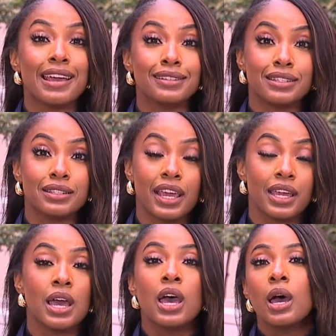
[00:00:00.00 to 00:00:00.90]
had to
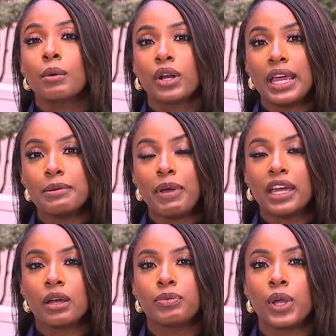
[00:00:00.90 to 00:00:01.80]
say. I'm going to head
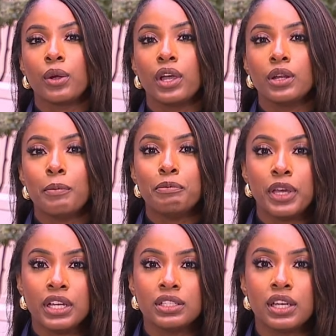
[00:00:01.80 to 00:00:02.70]
back up there in a
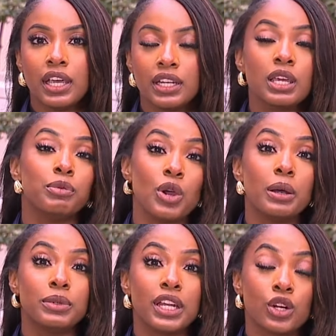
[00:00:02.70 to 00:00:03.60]
bit and keep you
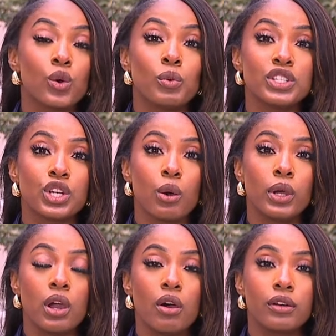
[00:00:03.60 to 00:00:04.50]
updated on what's
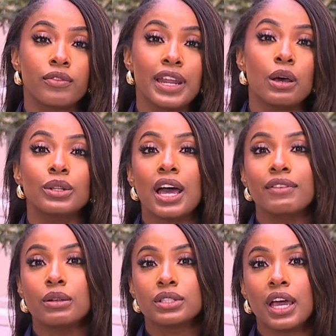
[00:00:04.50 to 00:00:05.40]
going on. For now,
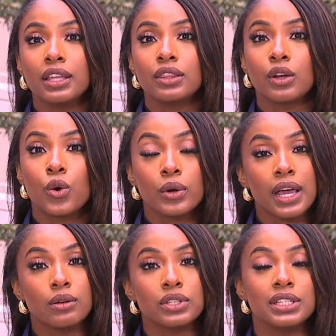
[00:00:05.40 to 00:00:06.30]
live outside the
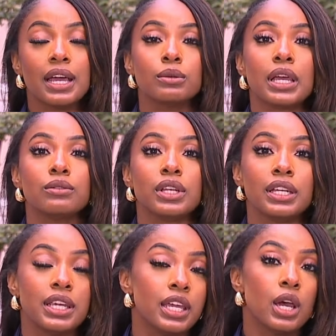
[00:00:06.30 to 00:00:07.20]
courthouse in downtown
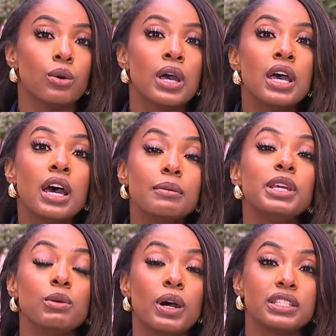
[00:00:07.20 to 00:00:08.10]
San Diego,
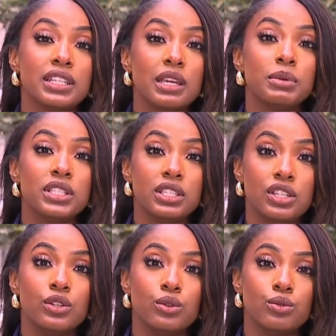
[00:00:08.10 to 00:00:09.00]
I'm Neil Watson,
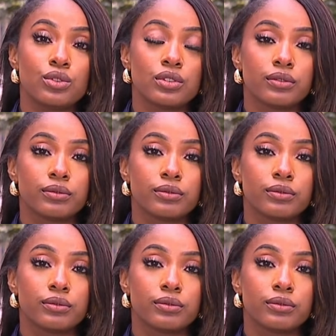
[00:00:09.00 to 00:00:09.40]
ABC 10 News.